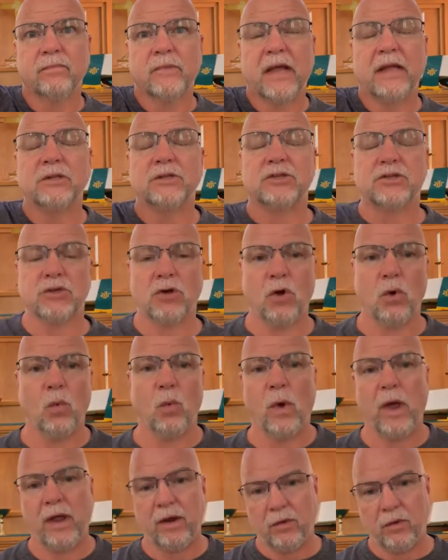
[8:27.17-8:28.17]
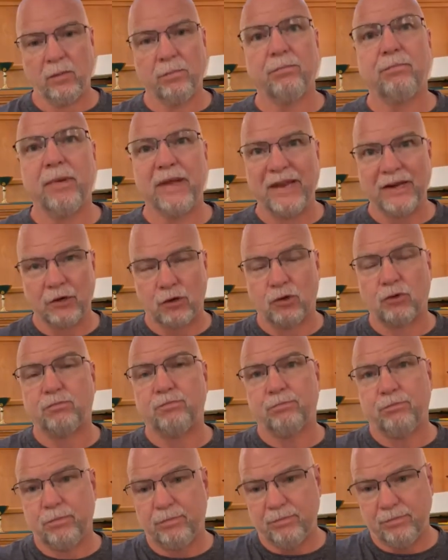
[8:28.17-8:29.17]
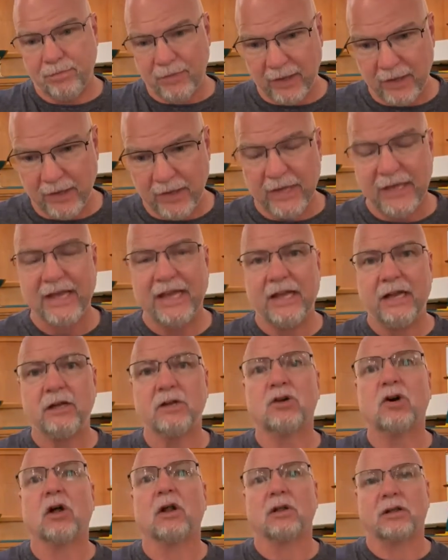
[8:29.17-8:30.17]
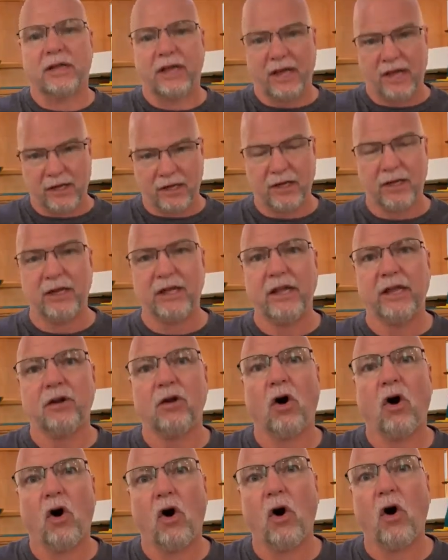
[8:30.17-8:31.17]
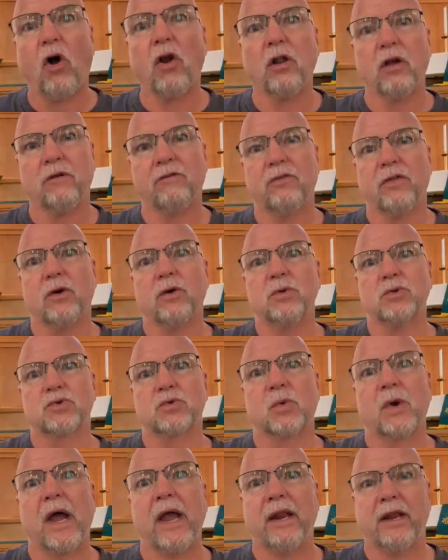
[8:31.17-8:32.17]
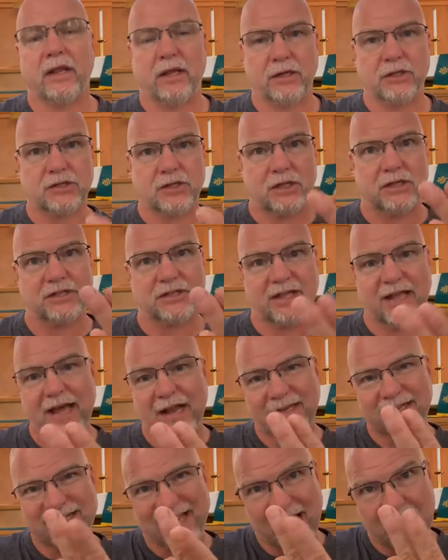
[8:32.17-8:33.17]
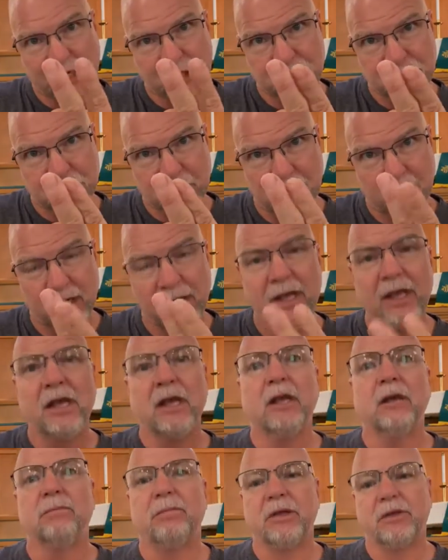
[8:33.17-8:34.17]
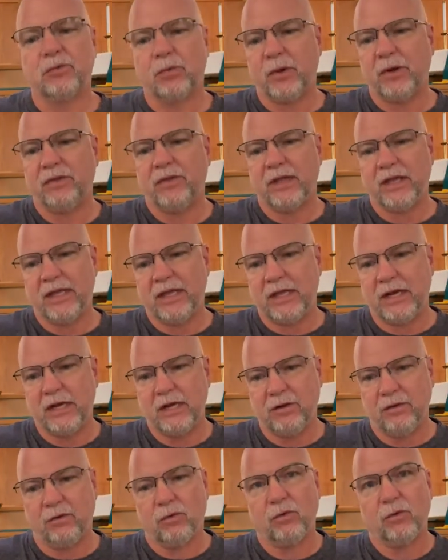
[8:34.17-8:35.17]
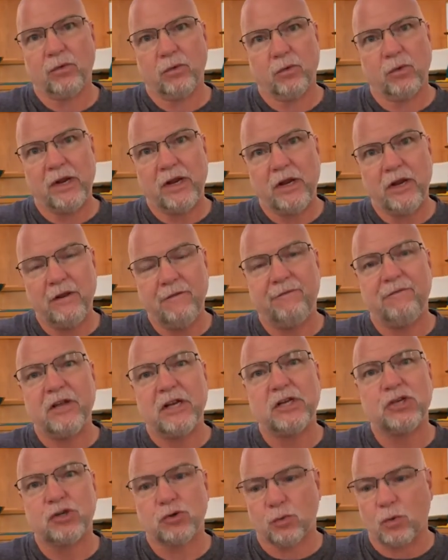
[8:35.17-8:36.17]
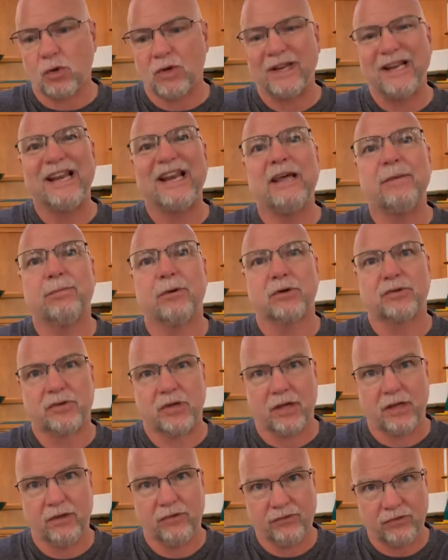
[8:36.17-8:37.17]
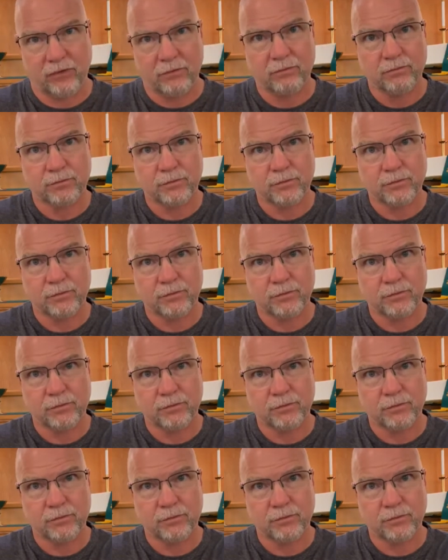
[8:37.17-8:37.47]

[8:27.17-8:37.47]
And so when inculcated in all of those writings is that tension between the individual liberties